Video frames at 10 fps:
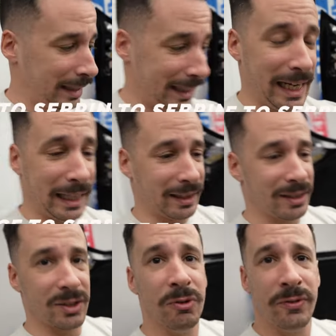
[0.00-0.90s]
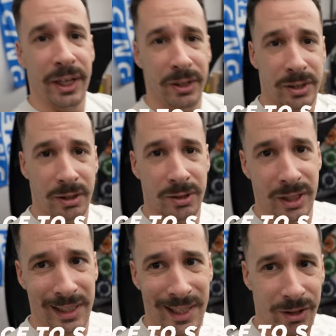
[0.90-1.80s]
To get this old Vader
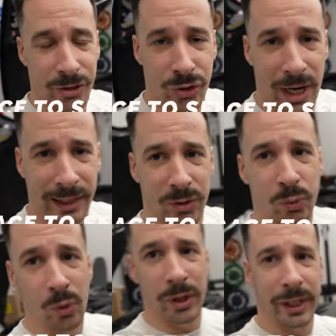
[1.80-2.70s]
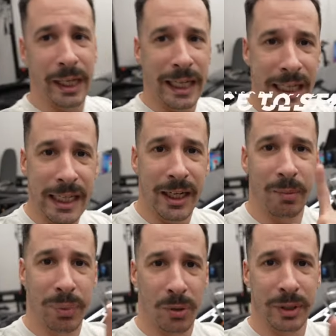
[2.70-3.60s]
Z06 out on the track, there's one key
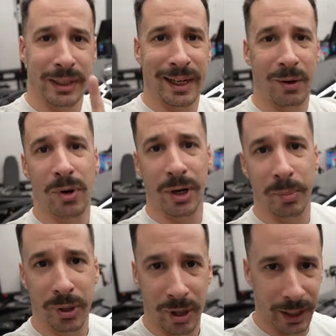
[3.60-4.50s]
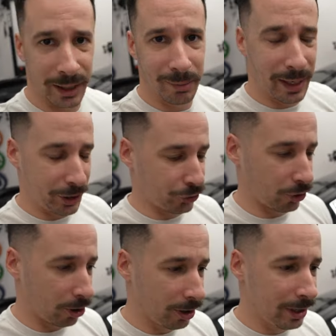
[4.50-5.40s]
component that I want to put on it to make
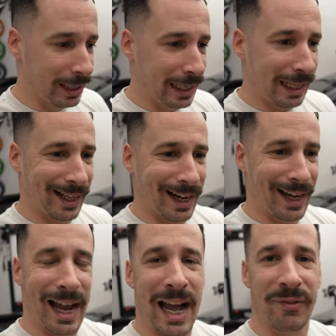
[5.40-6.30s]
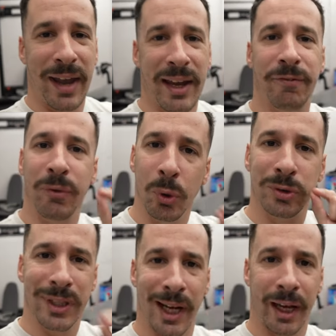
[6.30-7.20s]
sure that I have a
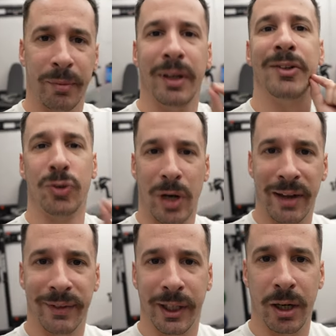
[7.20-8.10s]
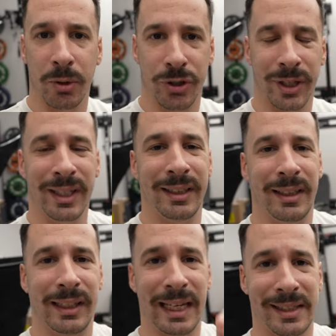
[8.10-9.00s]
full-time driving coach,
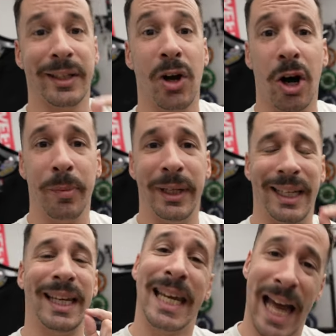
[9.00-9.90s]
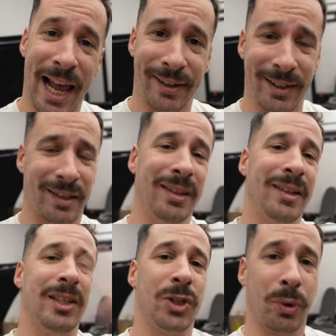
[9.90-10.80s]
and that's the Garmin Catalyst.
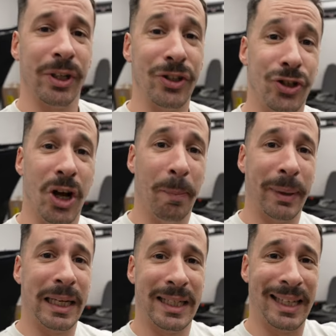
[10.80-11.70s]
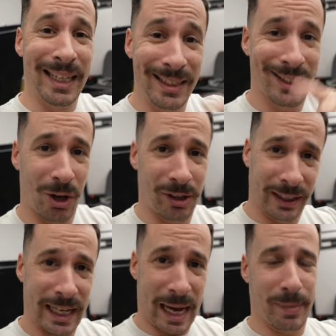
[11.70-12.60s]
So we're going to jump into
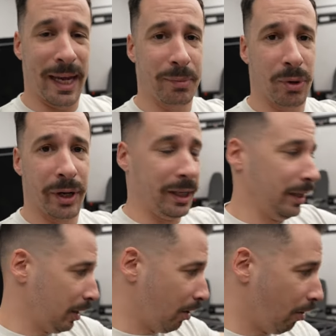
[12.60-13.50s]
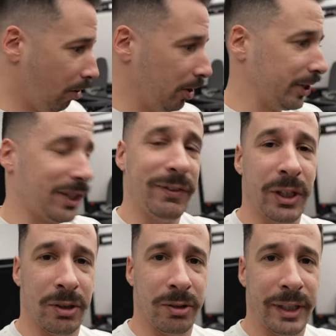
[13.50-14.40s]
installing that bad boy on this
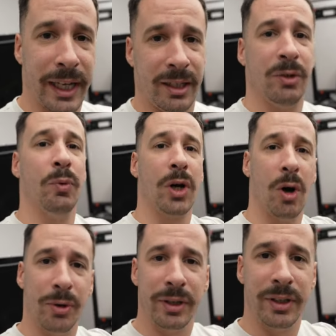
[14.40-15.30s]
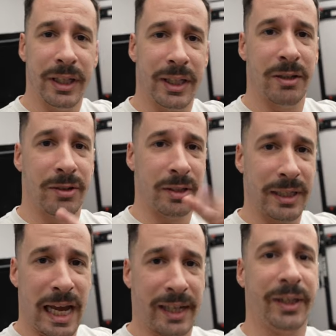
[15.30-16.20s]
vehicle today. We'll go into details
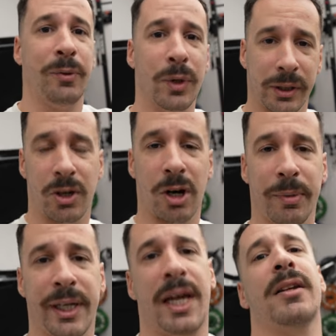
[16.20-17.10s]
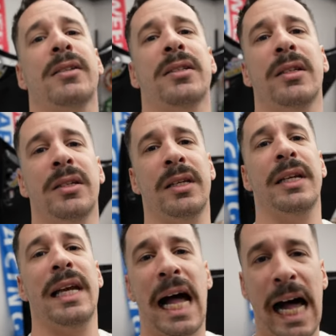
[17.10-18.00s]
exactly what the Garmin Catalyst is,
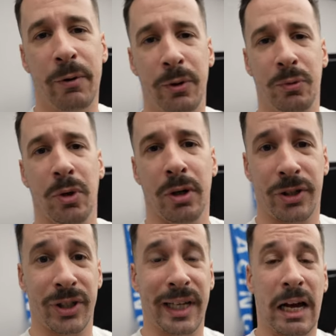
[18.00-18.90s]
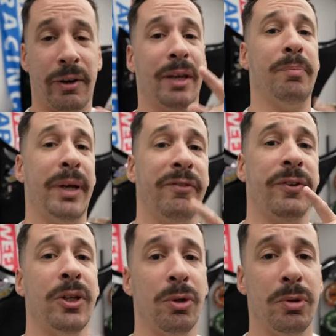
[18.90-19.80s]
how it works, and how it can
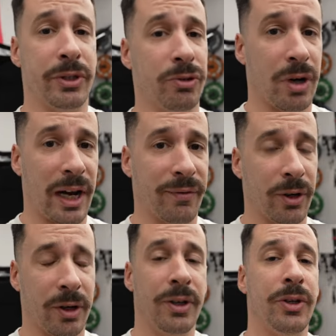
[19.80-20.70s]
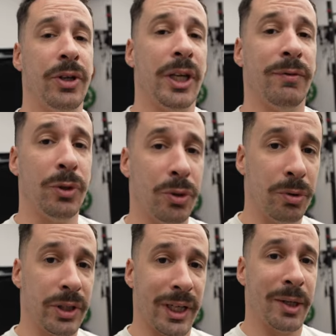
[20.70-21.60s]
benefit you as a driver if you do
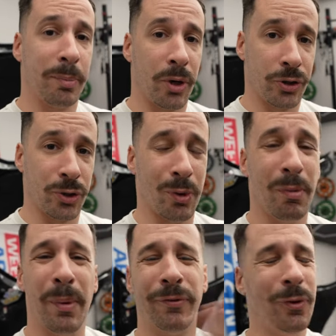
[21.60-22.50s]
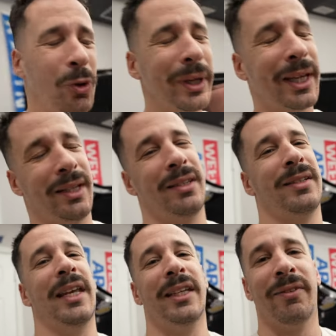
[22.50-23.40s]
intend to purchase one. But before we get
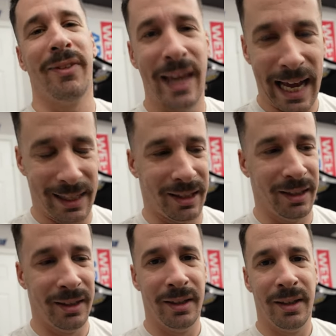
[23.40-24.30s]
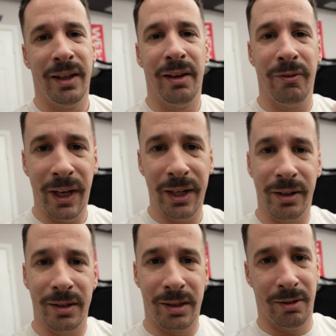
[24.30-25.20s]
into any of that,
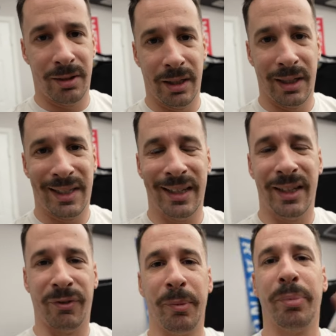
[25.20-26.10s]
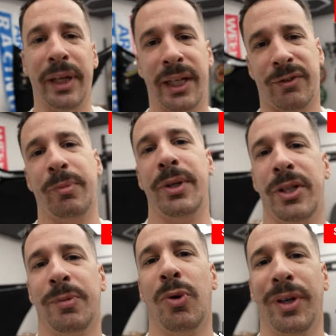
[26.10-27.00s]
Vader to Z06 had different plans for me
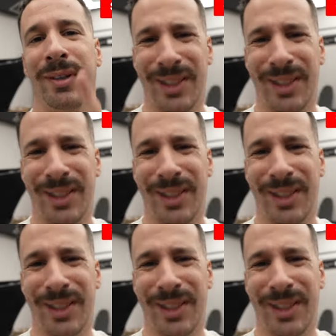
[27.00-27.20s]
this morning.